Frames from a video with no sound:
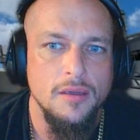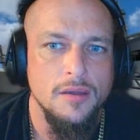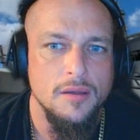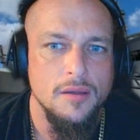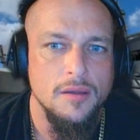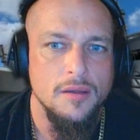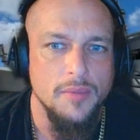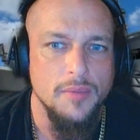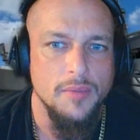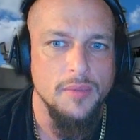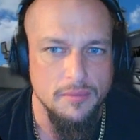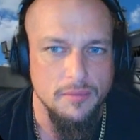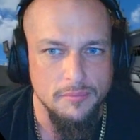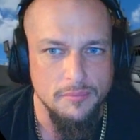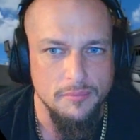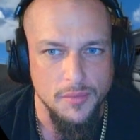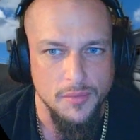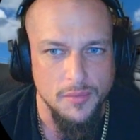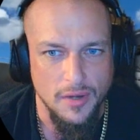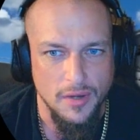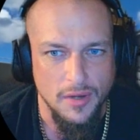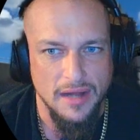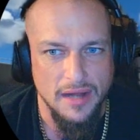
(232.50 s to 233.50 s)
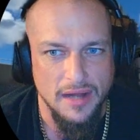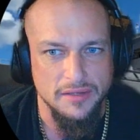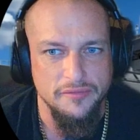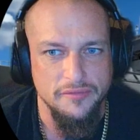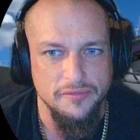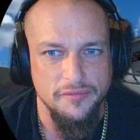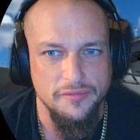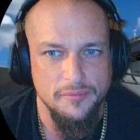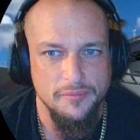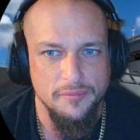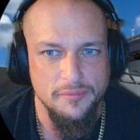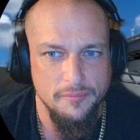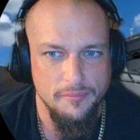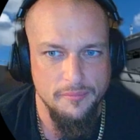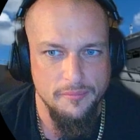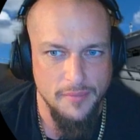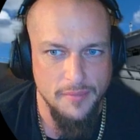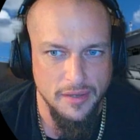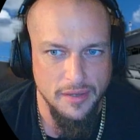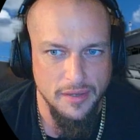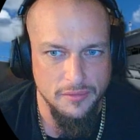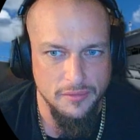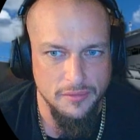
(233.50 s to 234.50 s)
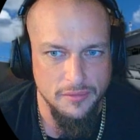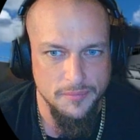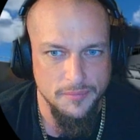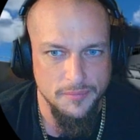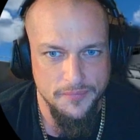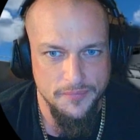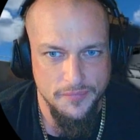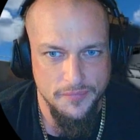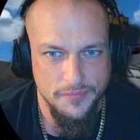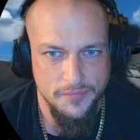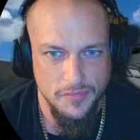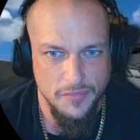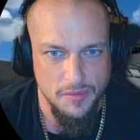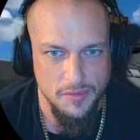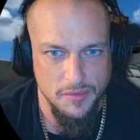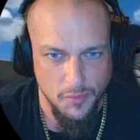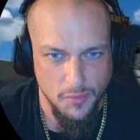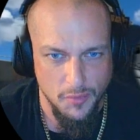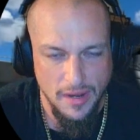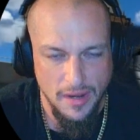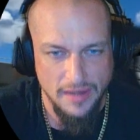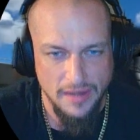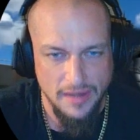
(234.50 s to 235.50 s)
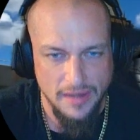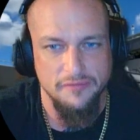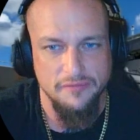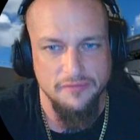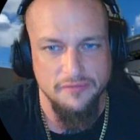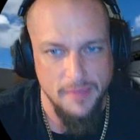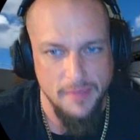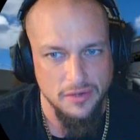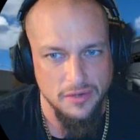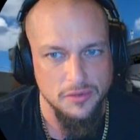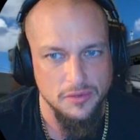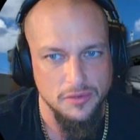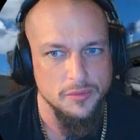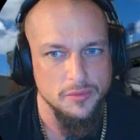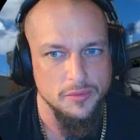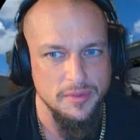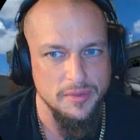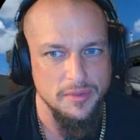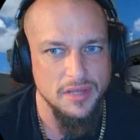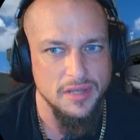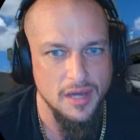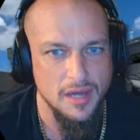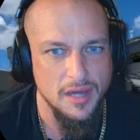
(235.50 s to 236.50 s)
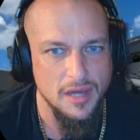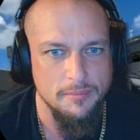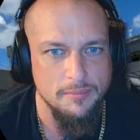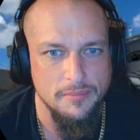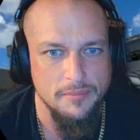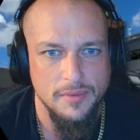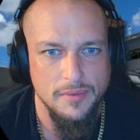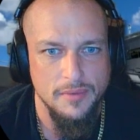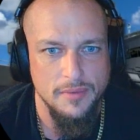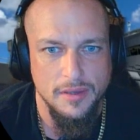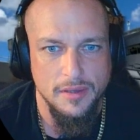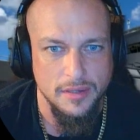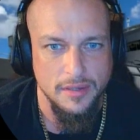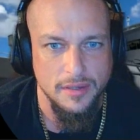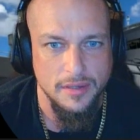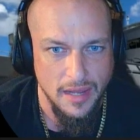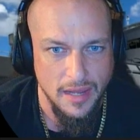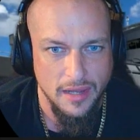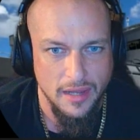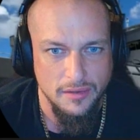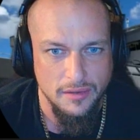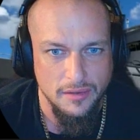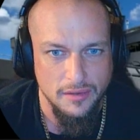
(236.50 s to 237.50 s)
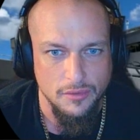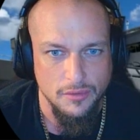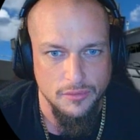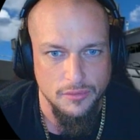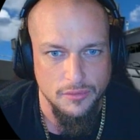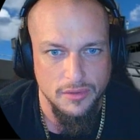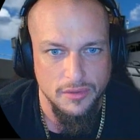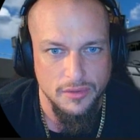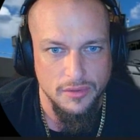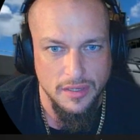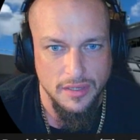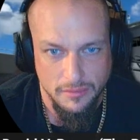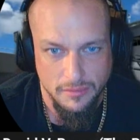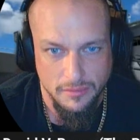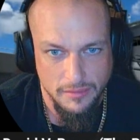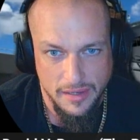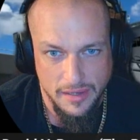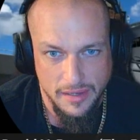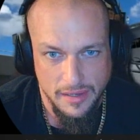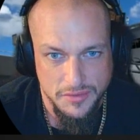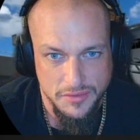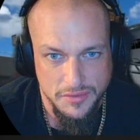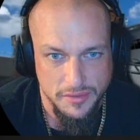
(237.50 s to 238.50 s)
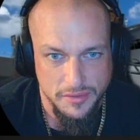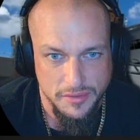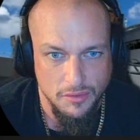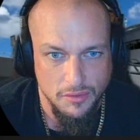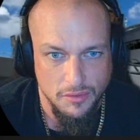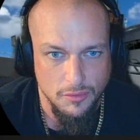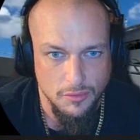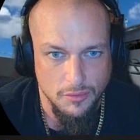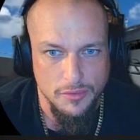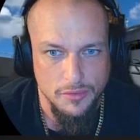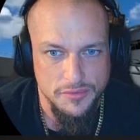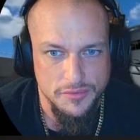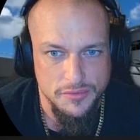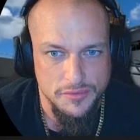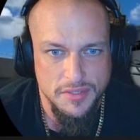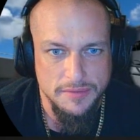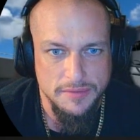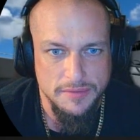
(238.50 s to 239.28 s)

But the more active metal would become an anode and actually corrodes.